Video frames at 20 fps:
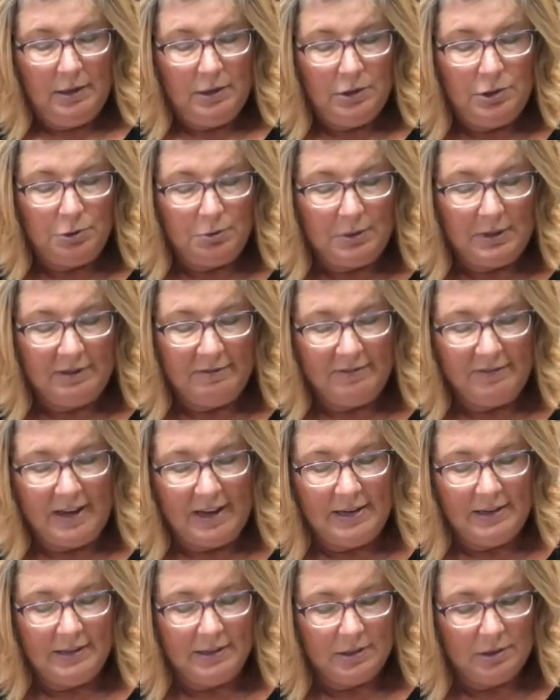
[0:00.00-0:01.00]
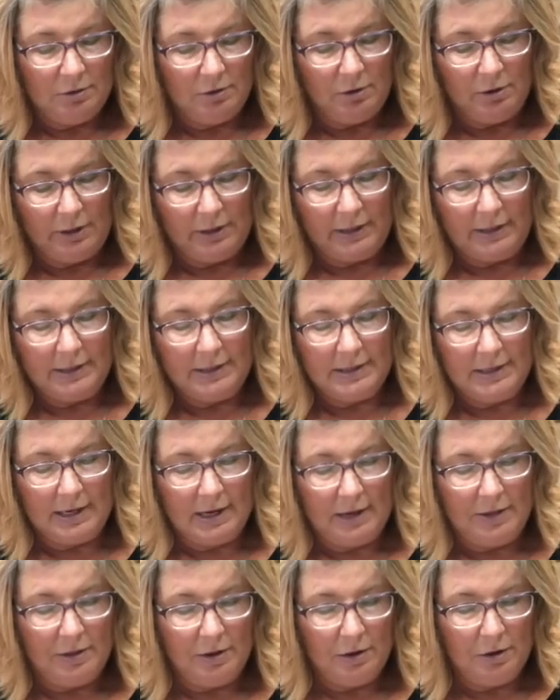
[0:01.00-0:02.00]
to an event or a
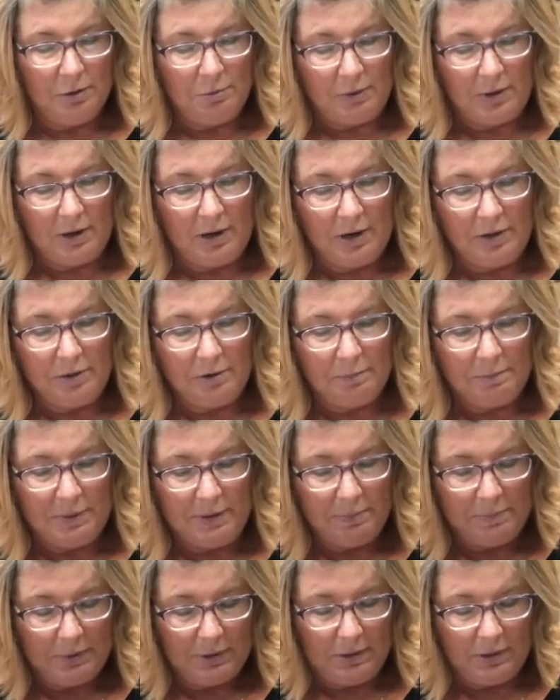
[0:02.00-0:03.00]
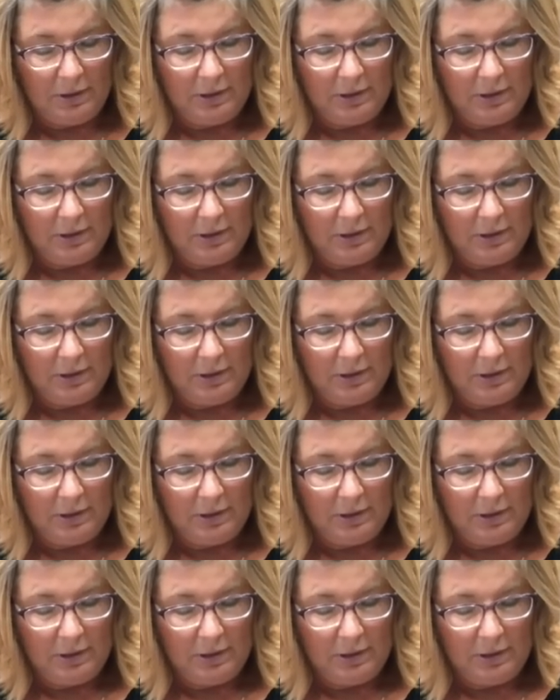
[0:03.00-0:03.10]
get-together where other people